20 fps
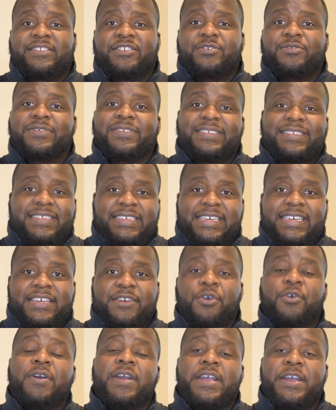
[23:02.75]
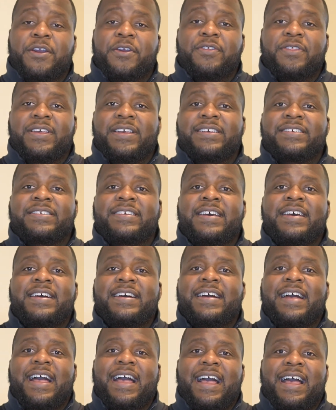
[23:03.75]
don't see or hear this
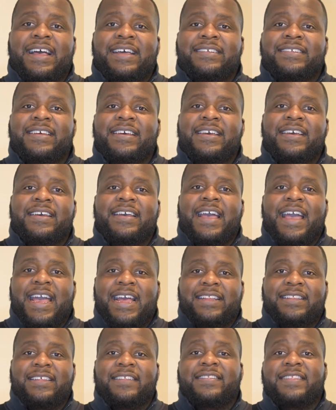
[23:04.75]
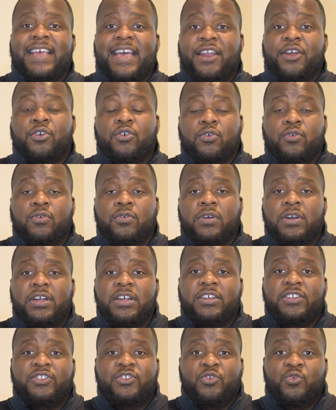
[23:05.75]
as antithetical
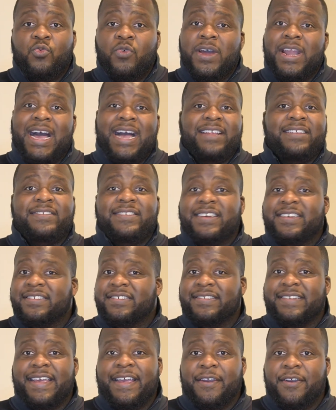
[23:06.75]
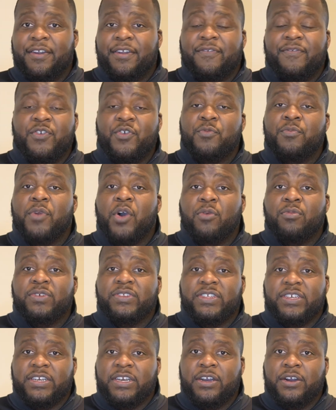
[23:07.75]
to what I just shared a few
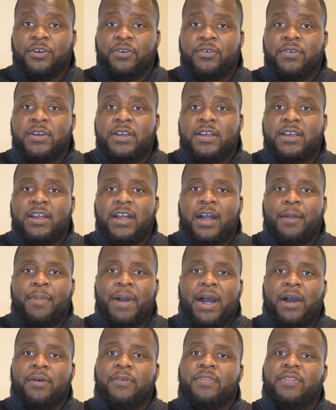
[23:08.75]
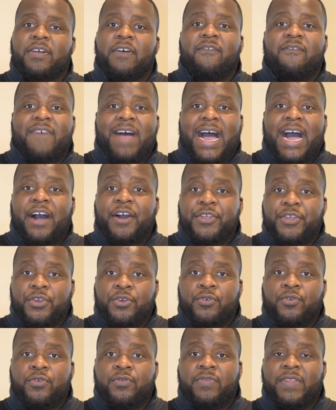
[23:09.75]
moments ago about the
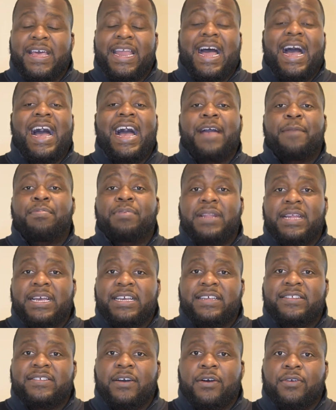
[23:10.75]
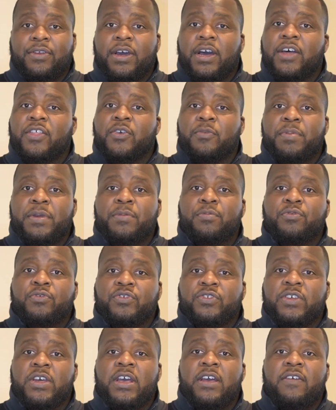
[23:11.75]
value that I place on other
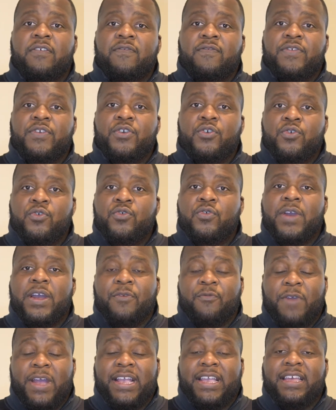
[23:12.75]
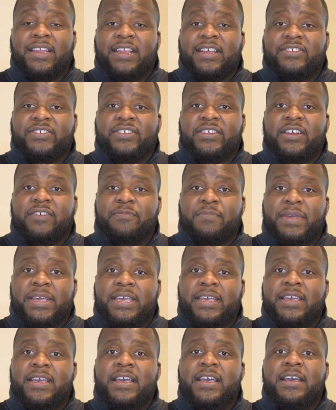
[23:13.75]
people's view and recognition of
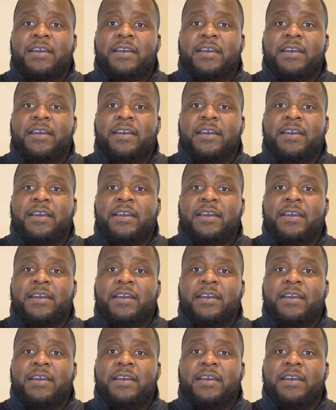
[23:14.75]
me